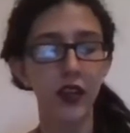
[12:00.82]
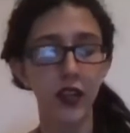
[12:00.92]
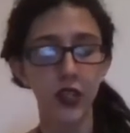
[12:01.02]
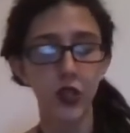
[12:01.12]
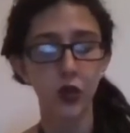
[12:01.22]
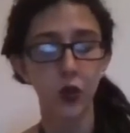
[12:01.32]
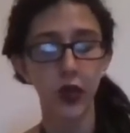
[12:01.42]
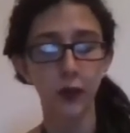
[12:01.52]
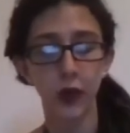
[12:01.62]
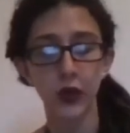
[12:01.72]
in his
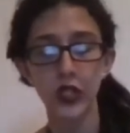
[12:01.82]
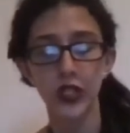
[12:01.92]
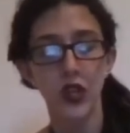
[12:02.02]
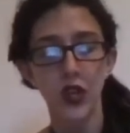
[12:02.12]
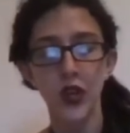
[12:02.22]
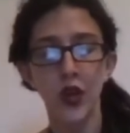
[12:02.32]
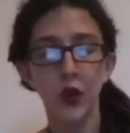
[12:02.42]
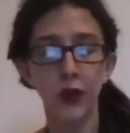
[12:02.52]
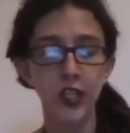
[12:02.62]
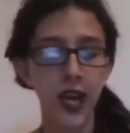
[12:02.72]
coin purse,
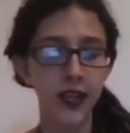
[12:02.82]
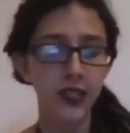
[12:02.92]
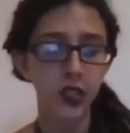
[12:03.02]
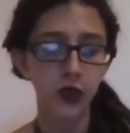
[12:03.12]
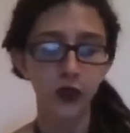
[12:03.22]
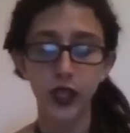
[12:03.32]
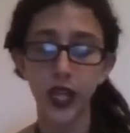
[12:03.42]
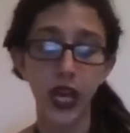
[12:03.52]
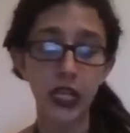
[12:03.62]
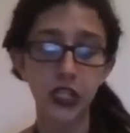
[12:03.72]
which had a silver
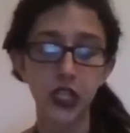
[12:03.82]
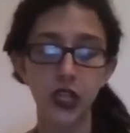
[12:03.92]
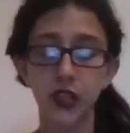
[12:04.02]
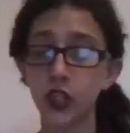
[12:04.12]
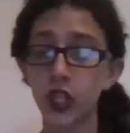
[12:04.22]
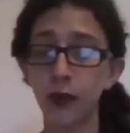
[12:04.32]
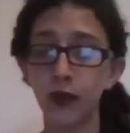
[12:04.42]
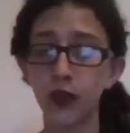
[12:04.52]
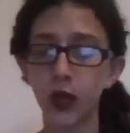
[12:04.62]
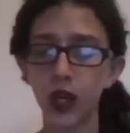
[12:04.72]
catch in the shape
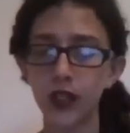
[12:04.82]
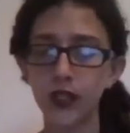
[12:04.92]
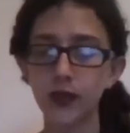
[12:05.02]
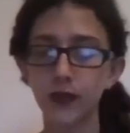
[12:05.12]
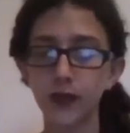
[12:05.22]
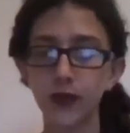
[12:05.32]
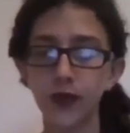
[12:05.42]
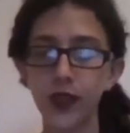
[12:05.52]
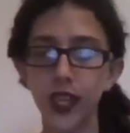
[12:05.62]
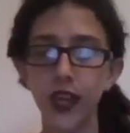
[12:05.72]
of a cross.
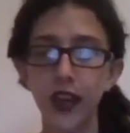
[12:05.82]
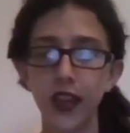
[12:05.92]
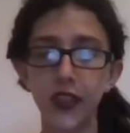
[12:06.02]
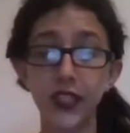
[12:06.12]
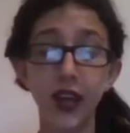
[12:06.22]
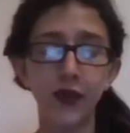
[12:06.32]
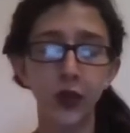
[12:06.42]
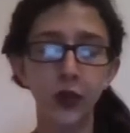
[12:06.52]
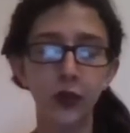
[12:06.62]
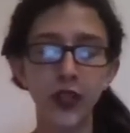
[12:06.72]
The
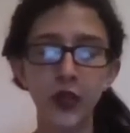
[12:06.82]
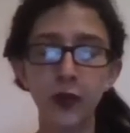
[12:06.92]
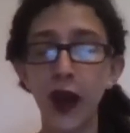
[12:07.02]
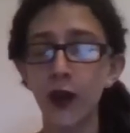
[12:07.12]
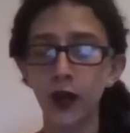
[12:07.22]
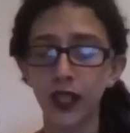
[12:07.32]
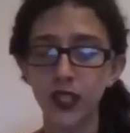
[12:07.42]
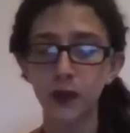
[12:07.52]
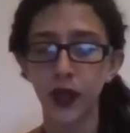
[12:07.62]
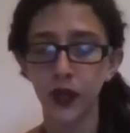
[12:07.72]
devil, rendered
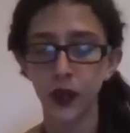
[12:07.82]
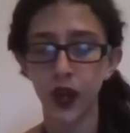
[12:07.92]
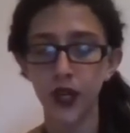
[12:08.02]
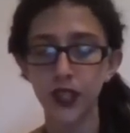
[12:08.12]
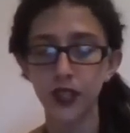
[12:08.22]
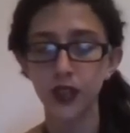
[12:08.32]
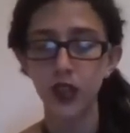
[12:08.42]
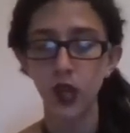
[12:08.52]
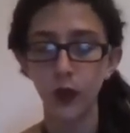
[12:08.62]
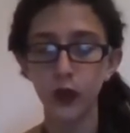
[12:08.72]
powerless by the cross,
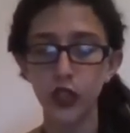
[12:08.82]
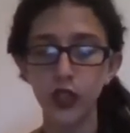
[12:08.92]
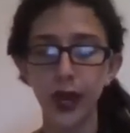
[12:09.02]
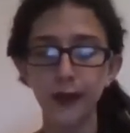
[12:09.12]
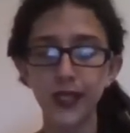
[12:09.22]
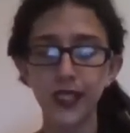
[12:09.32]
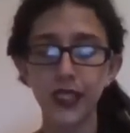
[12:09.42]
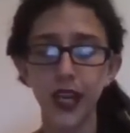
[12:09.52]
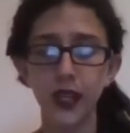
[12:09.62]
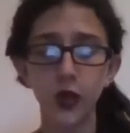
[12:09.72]
was trapped
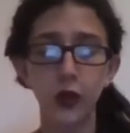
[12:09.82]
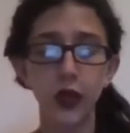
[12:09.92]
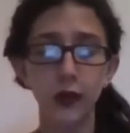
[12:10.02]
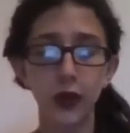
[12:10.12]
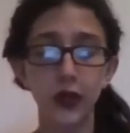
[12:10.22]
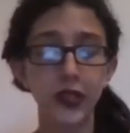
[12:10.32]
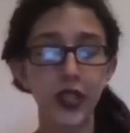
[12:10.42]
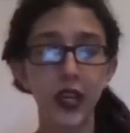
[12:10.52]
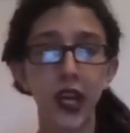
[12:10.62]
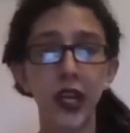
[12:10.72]
inside the coin purse
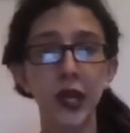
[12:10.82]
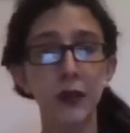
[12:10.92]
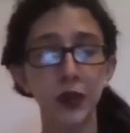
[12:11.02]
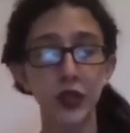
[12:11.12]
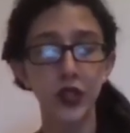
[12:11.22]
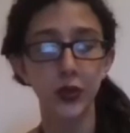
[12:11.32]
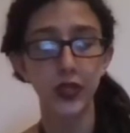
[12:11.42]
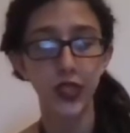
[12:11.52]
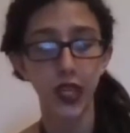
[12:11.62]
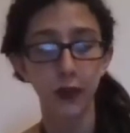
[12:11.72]
and unable to
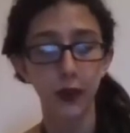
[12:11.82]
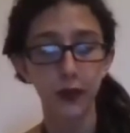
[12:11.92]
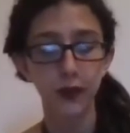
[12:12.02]
escape.